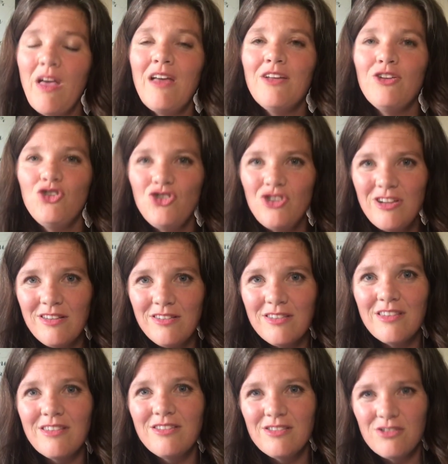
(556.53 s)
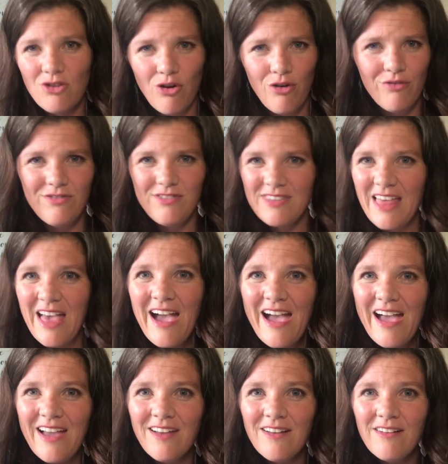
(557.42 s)
Jesus solves that,
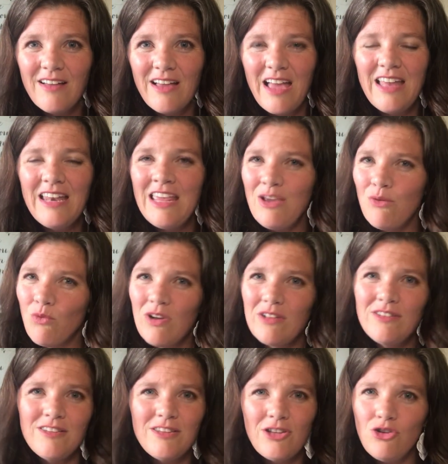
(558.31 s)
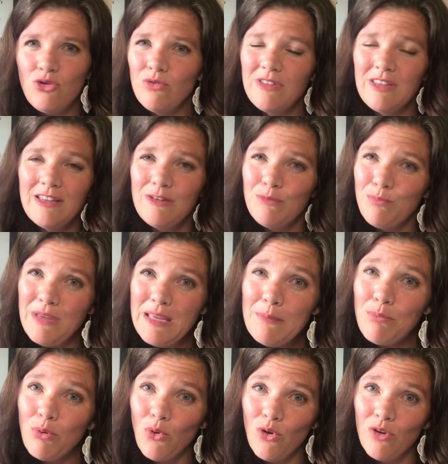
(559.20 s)
and he wants to use his
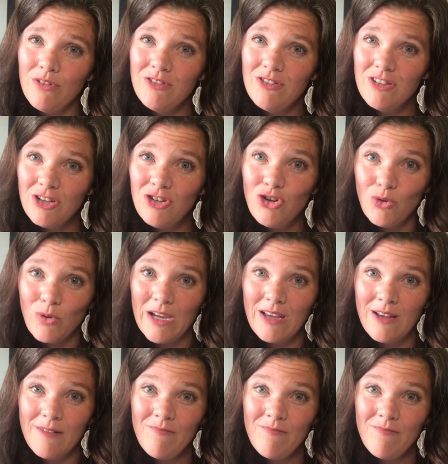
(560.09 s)
people to do it.